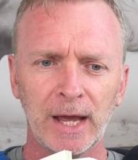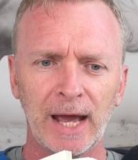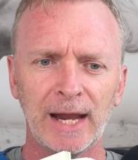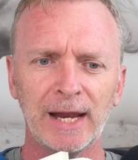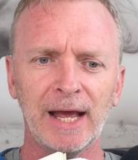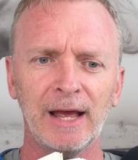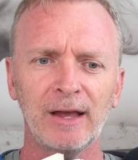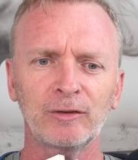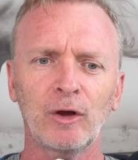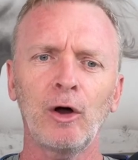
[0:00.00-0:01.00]
And it
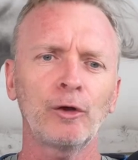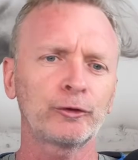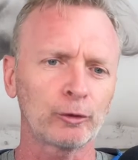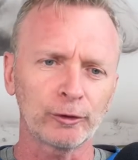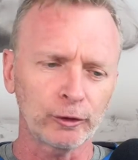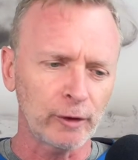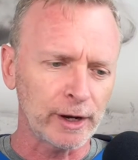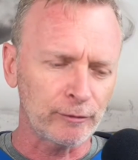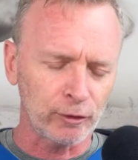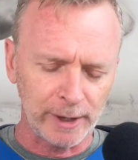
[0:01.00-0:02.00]
has all sorts of great
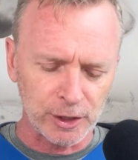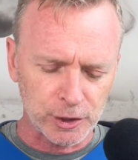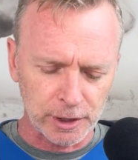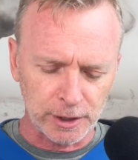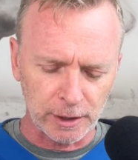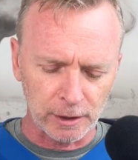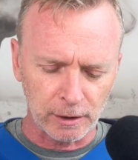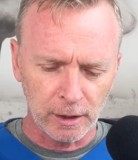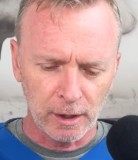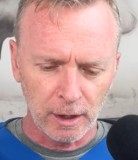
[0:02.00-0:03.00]
information in
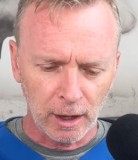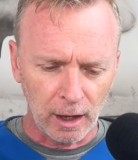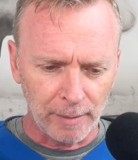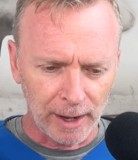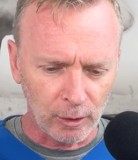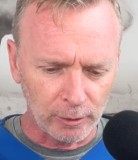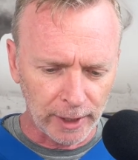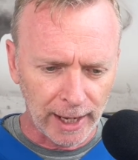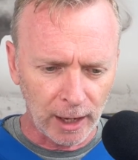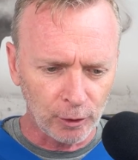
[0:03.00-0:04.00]
here about
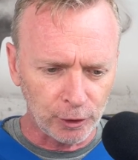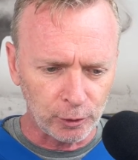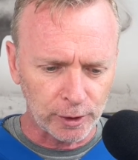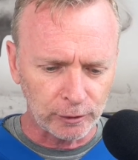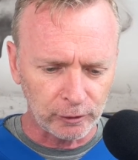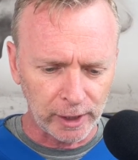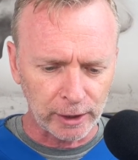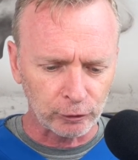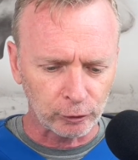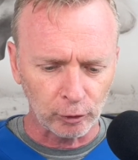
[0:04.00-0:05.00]
how you can take
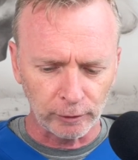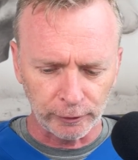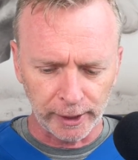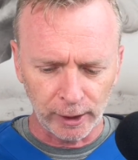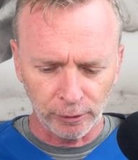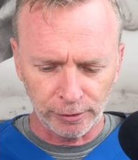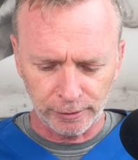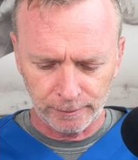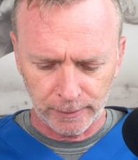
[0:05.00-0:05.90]
control of your health